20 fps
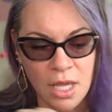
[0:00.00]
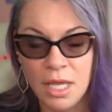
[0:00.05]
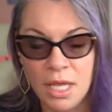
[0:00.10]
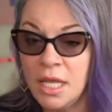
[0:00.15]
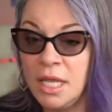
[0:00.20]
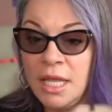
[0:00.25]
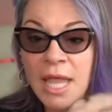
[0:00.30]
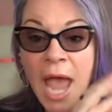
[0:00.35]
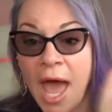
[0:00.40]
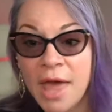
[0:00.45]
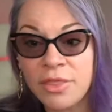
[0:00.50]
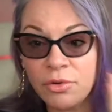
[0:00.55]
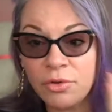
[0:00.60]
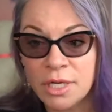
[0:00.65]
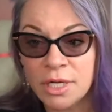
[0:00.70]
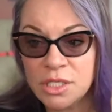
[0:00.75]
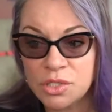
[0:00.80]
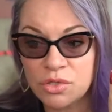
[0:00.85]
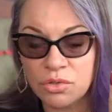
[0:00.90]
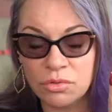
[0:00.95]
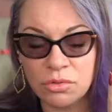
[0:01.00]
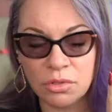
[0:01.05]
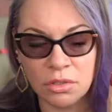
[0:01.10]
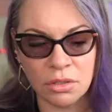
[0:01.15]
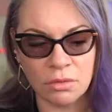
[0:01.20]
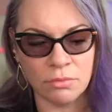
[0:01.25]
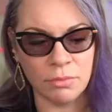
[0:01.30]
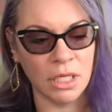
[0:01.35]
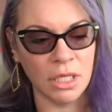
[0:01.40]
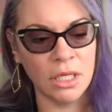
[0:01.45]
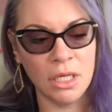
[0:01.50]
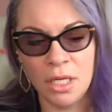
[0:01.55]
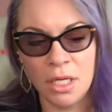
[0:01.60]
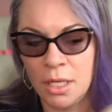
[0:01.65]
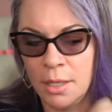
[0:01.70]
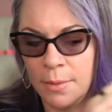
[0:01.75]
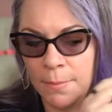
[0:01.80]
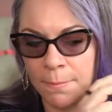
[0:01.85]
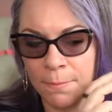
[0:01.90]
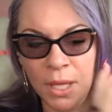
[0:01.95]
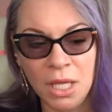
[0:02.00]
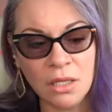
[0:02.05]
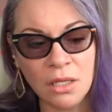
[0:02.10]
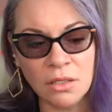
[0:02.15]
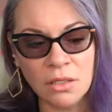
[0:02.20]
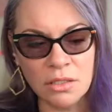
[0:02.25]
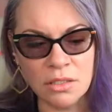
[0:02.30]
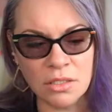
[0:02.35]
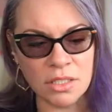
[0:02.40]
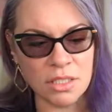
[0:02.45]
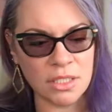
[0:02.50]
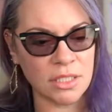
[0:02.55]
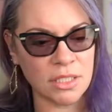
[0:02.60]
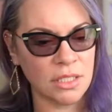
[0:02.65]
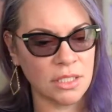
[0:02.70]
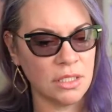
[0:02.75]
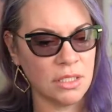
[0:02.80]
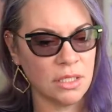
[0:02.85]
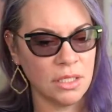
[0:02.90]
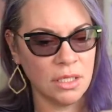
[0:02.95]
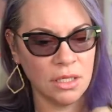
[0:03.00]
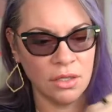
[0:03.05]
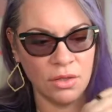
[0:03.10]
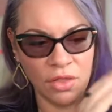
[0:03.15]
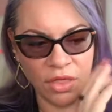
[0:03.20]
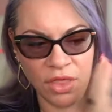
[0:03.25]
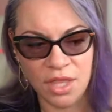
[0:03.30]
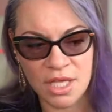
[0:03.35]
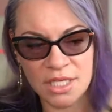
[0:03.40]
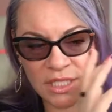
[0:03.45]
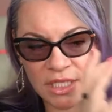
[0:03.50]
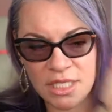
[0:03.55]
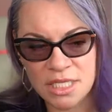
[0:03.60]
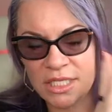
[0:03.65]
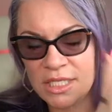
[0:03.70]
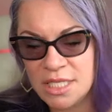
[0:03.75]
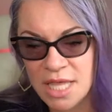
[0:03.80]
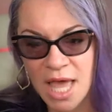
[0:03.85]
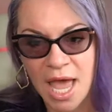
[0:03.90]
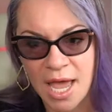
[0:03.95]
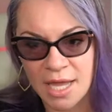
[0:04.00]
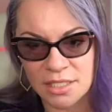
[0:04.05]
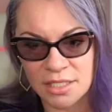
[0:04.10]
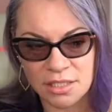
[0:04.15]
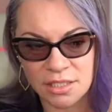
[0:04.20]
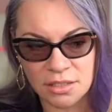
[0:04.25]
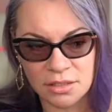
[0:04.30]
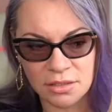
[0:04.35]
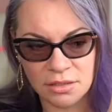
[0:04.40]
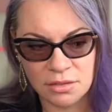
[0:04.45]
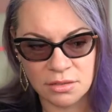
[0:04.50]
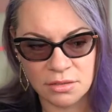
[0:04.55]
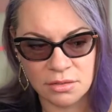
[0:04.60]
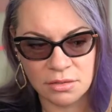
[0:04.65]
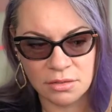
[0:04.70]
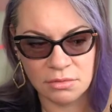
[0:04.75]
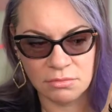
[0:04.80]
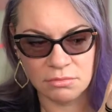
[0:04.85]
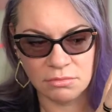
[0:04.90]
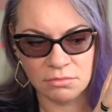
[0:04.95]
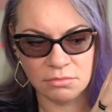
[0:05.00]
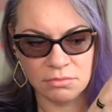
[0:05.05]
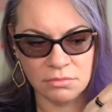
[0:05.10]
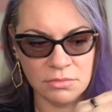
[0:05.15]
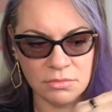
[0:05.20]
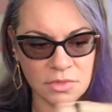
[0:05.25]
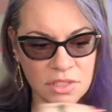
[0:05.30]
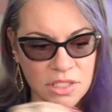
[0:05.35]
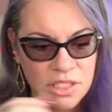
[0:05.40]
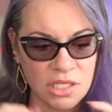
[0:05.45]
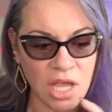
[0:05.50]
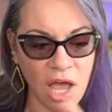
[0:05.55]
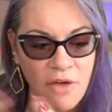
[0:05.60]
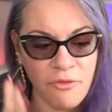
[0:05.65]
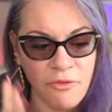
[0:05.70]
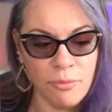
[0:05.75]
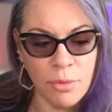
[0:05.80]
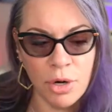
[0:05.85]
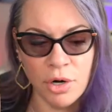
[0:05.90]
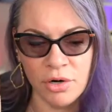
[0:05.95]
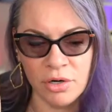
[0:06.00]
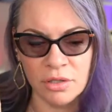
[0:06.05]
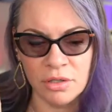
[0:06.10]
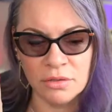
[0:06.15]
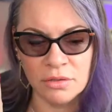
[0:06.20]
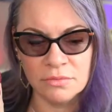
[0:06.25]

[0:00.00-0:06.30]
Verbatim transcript: Gathering storm, pills, this, this, that, stuff, murder